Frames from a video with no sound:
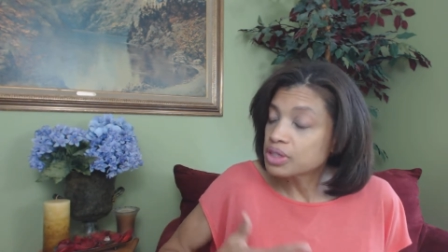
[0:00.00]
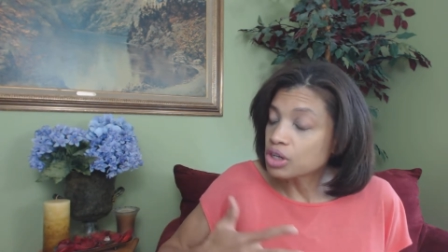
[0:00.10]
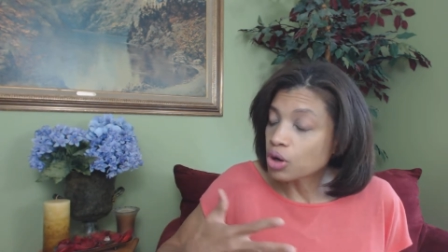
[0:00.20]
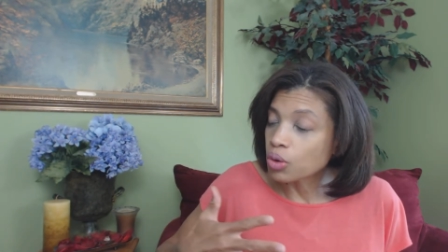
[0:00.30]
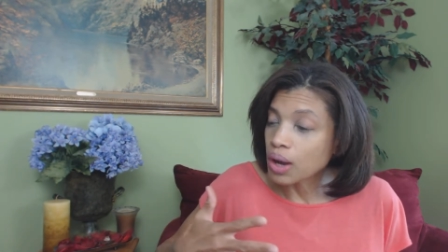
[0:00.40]

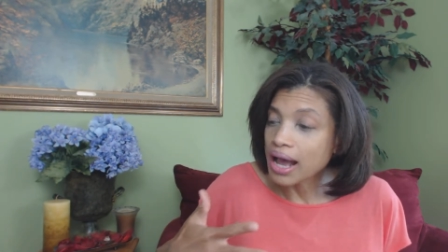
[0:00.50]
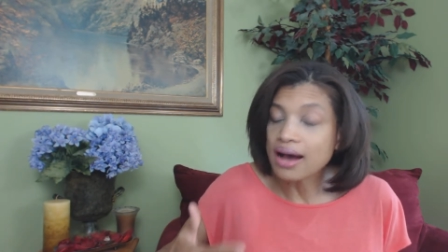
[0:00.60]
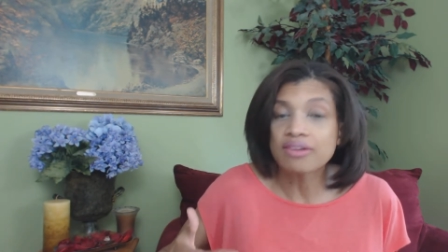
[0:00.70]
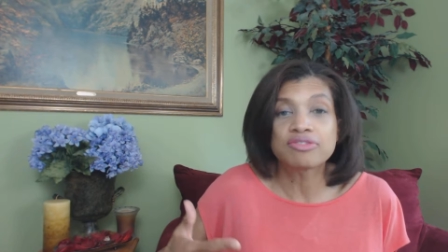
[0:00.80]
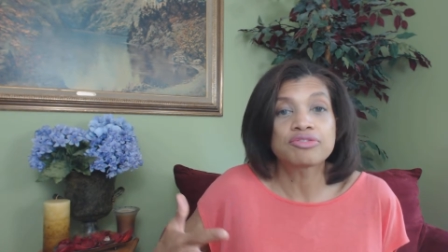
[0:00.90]
you know,
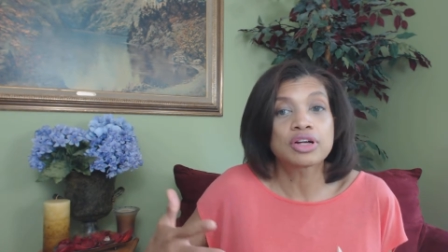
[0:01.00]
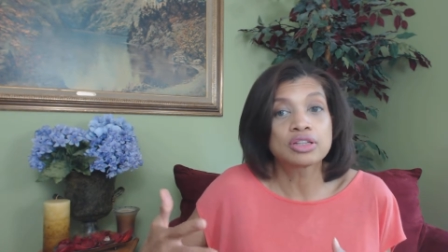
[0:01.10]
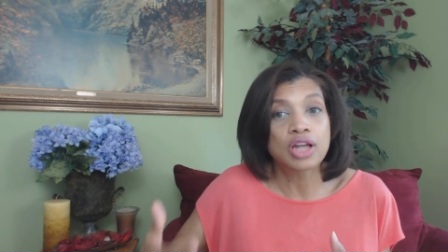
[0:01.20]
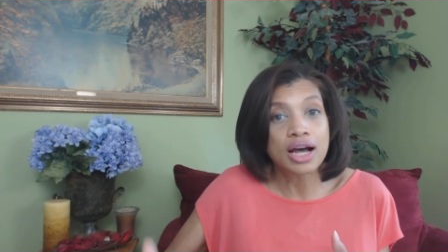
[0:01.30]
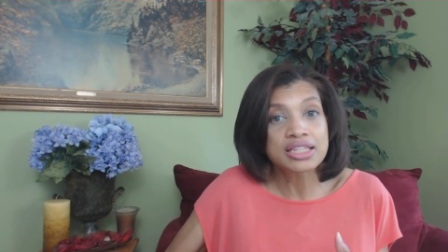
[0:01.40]
have
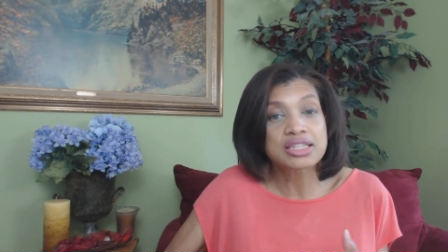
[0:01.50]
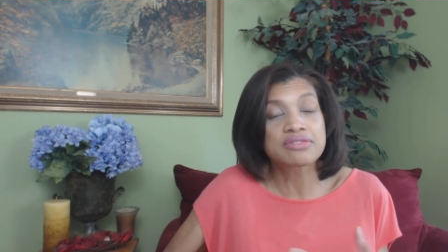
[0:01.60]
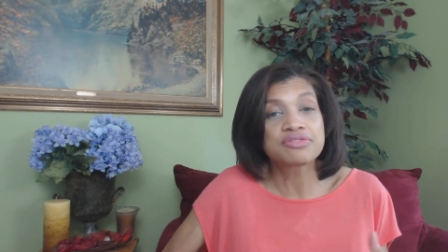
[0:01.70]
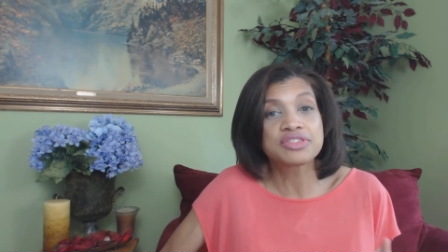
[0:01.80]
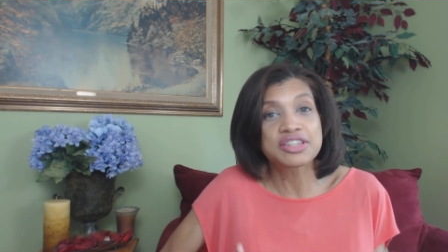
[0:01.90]
lots
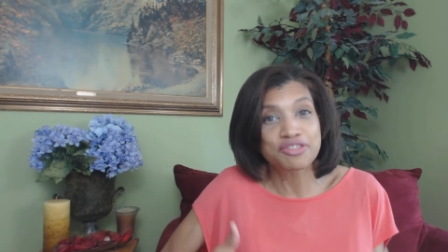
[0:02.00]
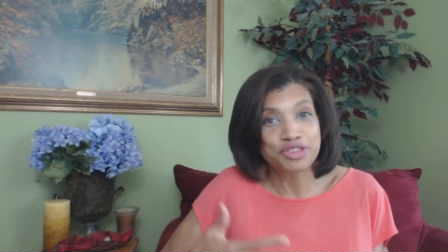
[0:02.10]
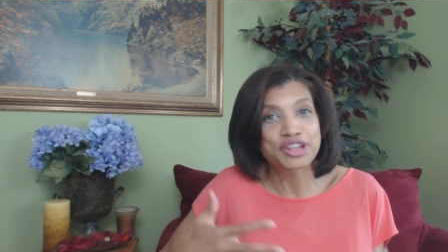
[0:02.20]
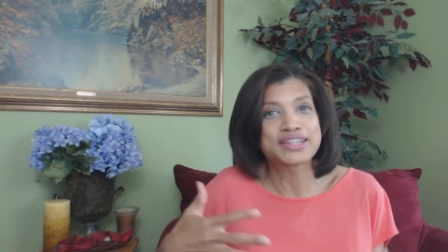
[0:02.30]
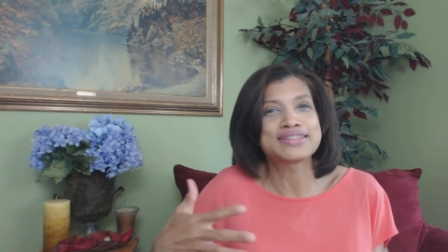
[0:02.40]
of
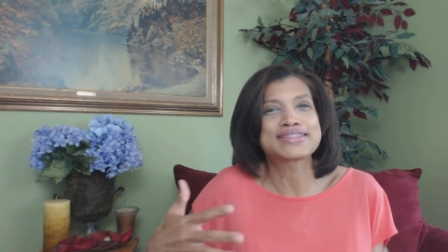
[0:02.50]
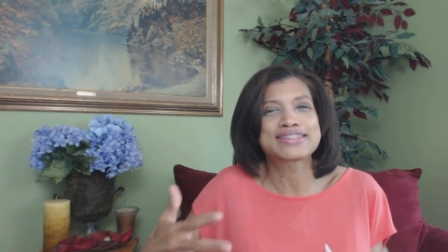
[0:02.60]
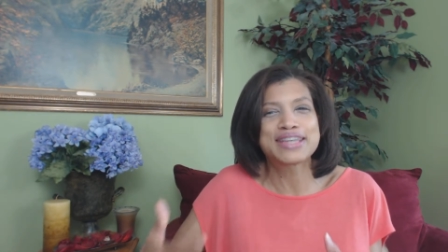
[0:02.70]
different